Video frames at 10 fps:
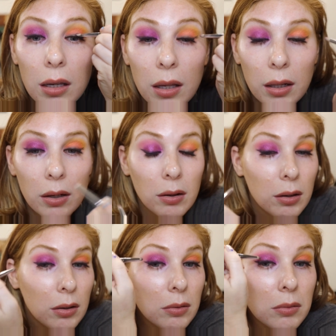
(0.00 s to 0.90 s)

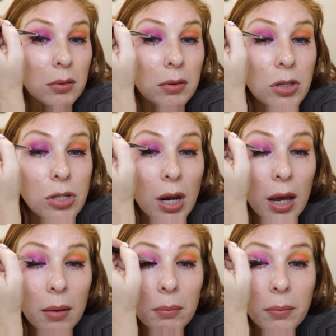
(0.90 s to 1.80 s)
Glitter,
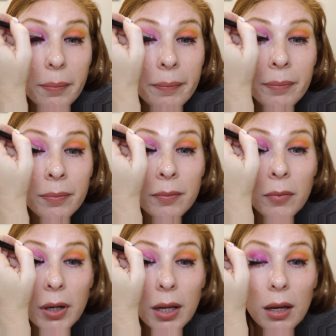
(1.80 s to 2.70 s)
gem,
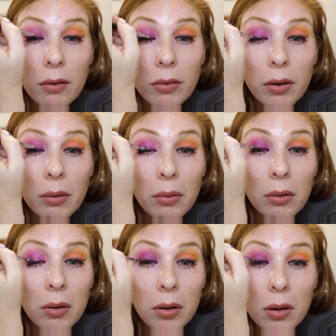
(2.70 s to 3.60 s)
what have you.
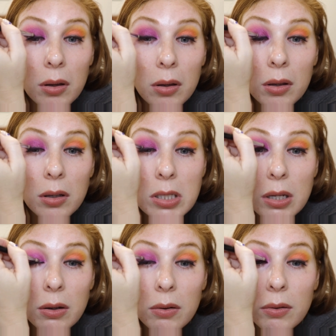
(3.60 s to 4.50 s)

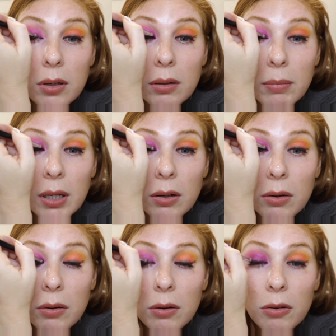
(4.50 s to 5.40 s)
So my inner
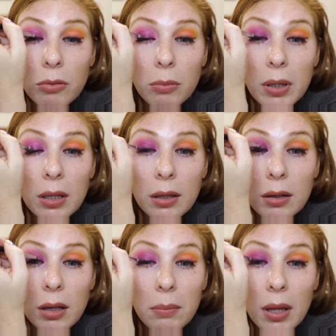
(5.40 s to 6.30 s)
corners will be
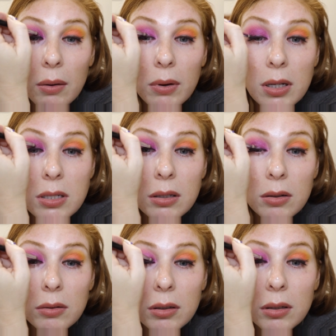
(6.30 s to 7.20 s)
cleaned up that way
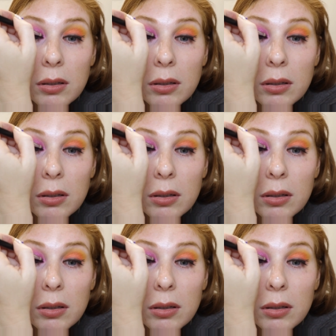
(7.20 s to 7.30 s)
too.